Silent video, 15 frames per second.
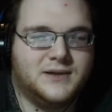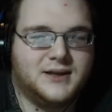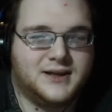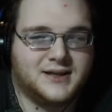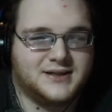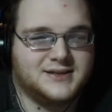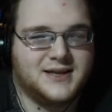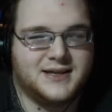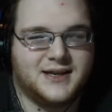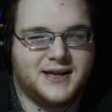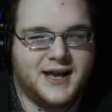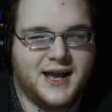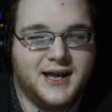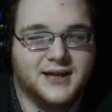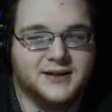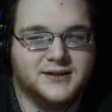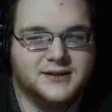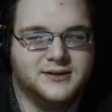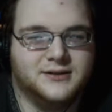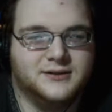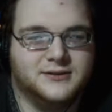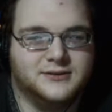It extended a hand,
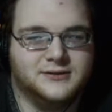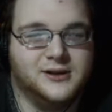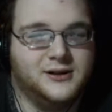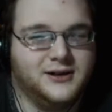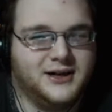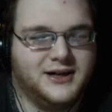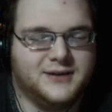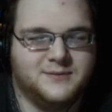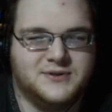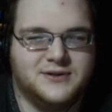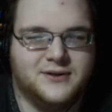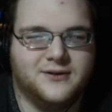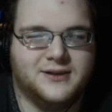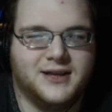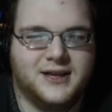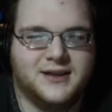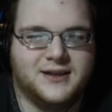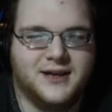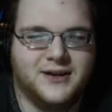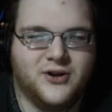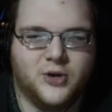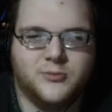long and absurdly
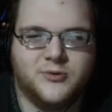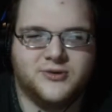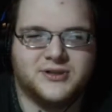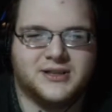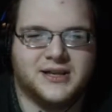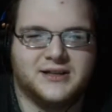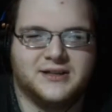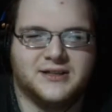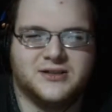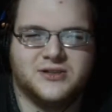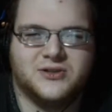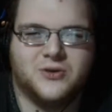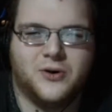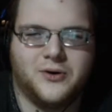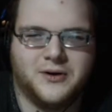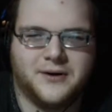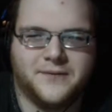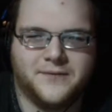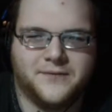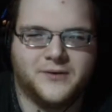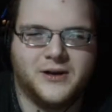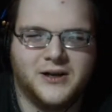thin, almost like distorted
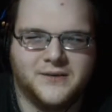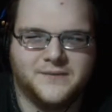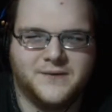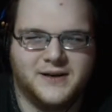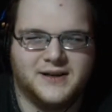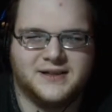frog feet